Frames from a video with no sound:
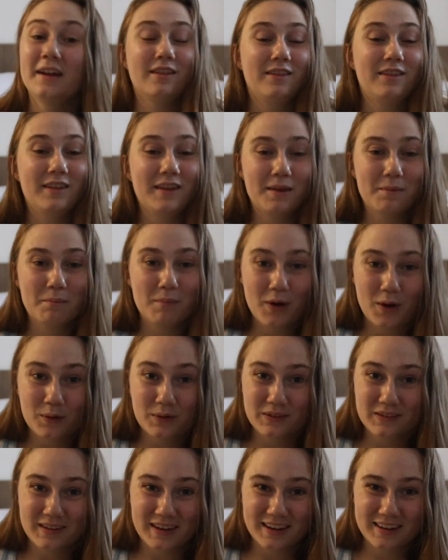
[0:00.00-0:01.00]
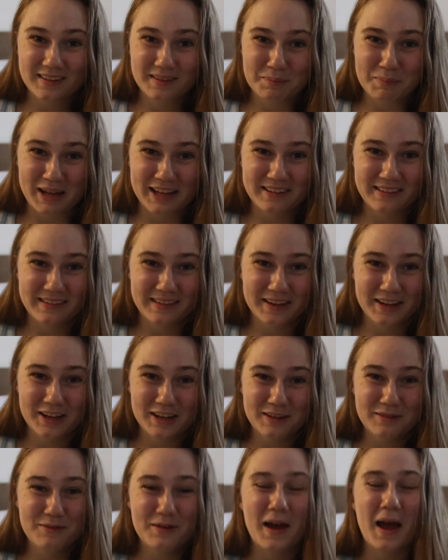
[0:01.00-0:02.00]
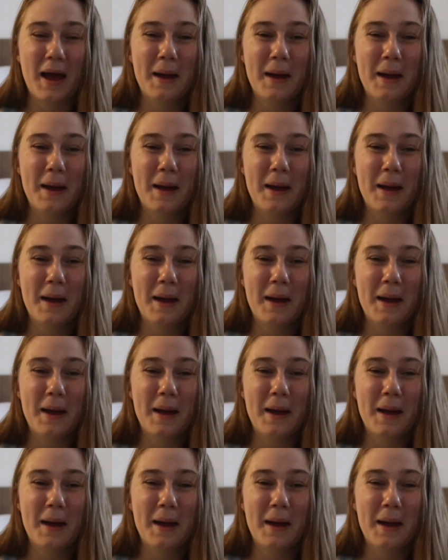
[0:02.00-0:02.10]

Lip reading: The most expensive